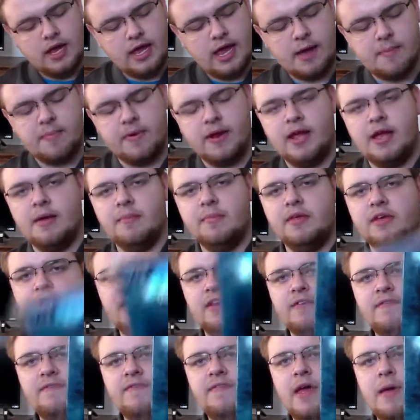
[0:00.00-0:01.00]
Abraham
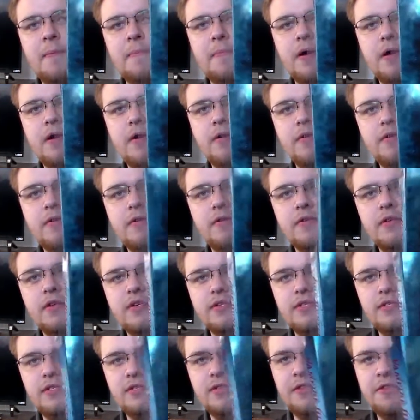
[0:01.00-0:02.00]
Lincoln Vampire Hunter.
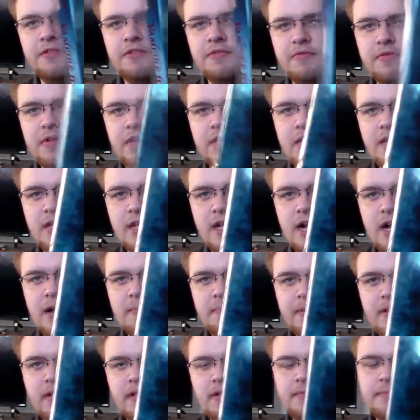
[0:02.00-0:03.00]
This is the 3D
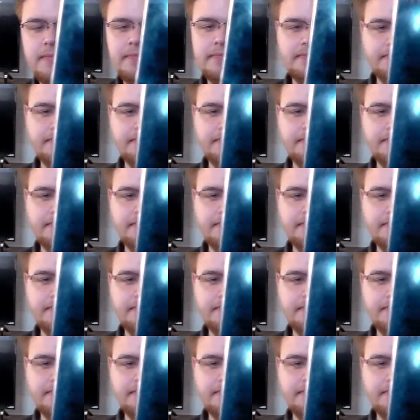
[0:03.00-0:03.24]
copy.